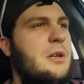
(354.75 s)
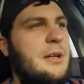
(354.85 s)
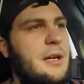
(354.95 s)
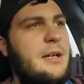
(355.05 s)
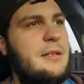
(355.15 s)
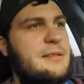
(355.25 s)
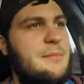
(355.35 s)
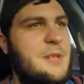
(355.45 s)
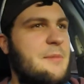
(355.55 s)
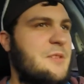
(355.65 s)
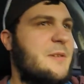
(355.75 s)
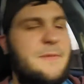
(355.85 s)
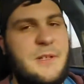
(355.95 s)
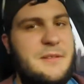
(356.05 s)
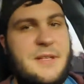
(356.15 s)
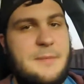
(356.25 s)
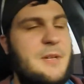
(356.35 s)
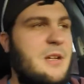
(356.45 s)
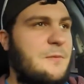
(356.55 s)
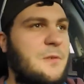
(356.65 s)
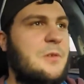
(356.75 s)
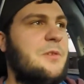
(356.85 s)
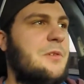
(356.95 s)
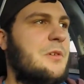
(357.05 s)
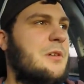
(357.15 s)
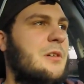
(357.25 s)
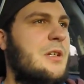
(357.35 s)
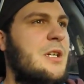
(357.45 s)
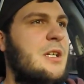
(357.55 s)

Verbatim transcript: Uh, sometimes a different intake manifold or